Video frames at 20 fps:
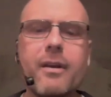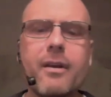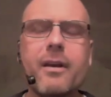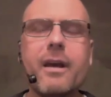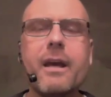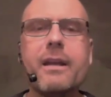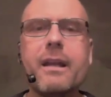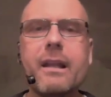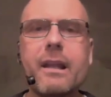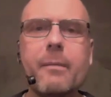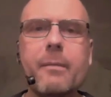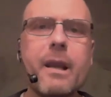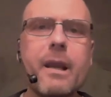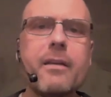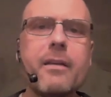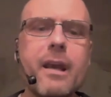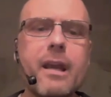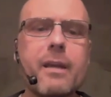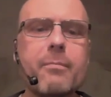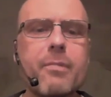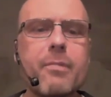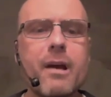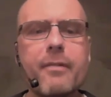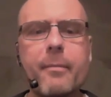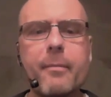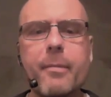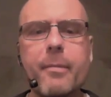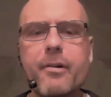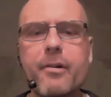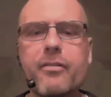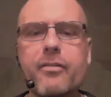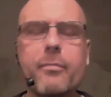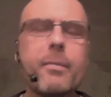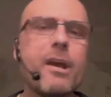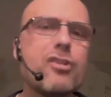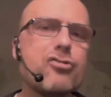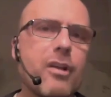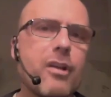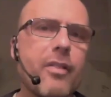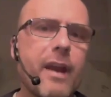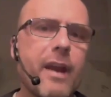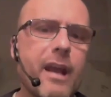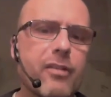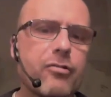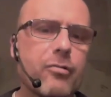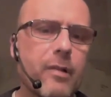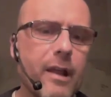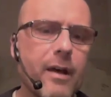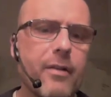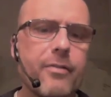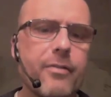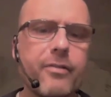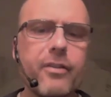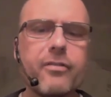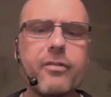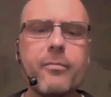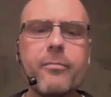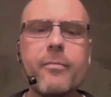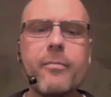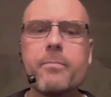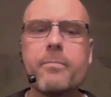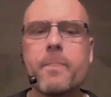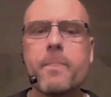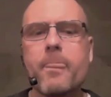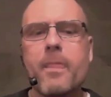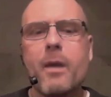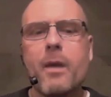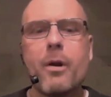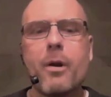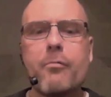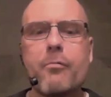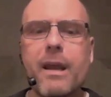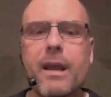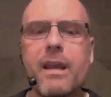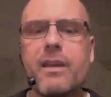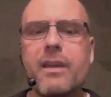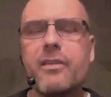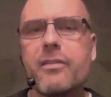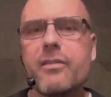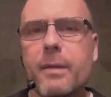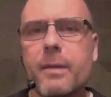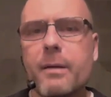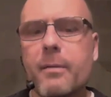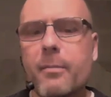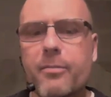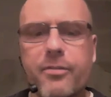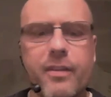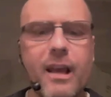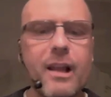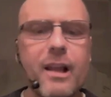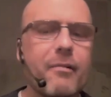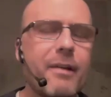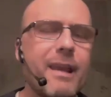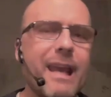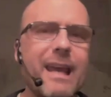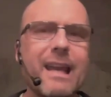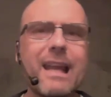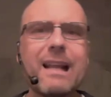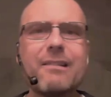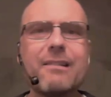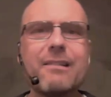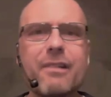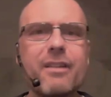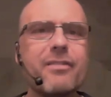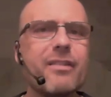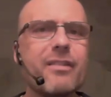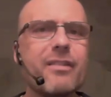and eliminate any private participation in the national health system. They want to raise the minimum salary and increase.